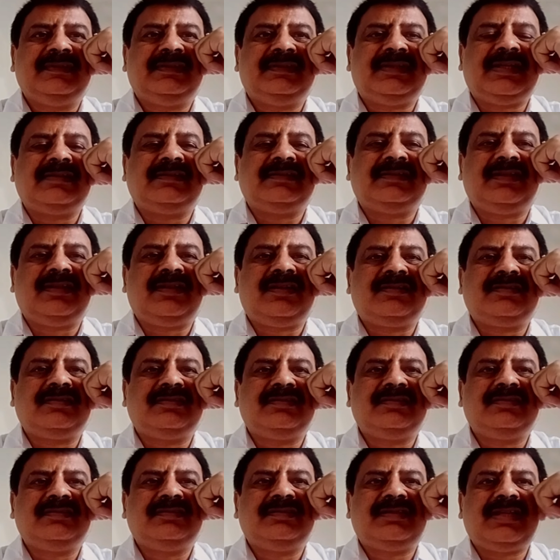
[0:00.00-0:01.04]
Thanks a lot.
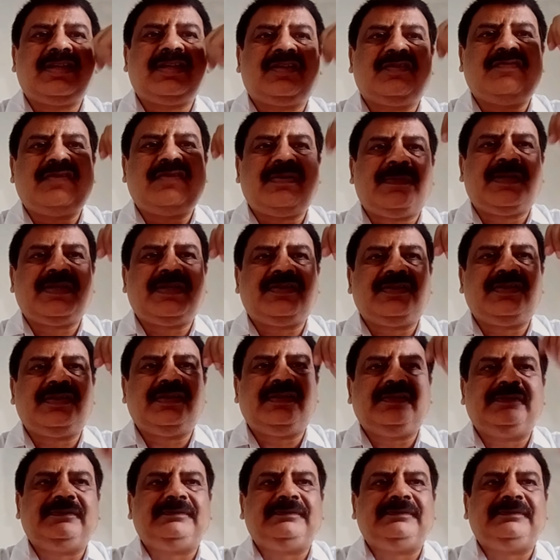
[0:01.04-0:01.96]
Thank you very much.